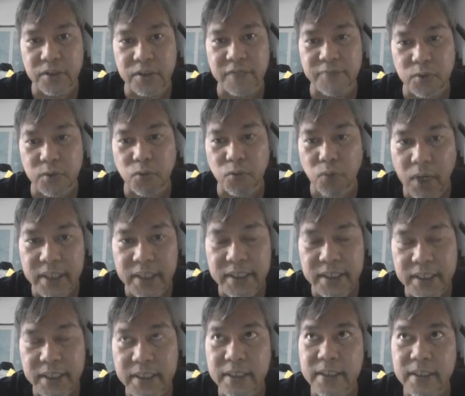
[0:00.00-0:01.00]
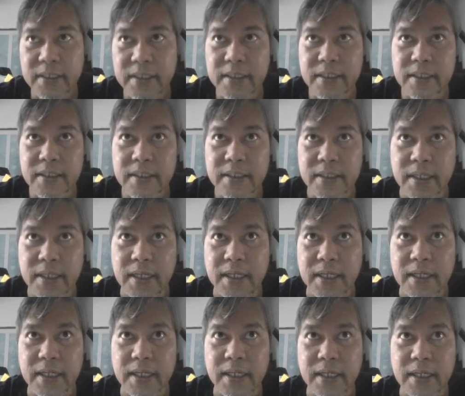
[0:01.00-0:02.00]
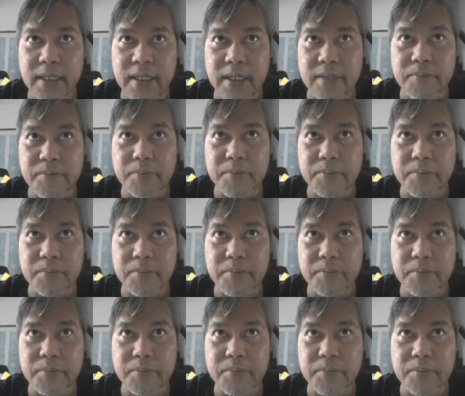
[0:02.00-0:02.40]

if you want uh,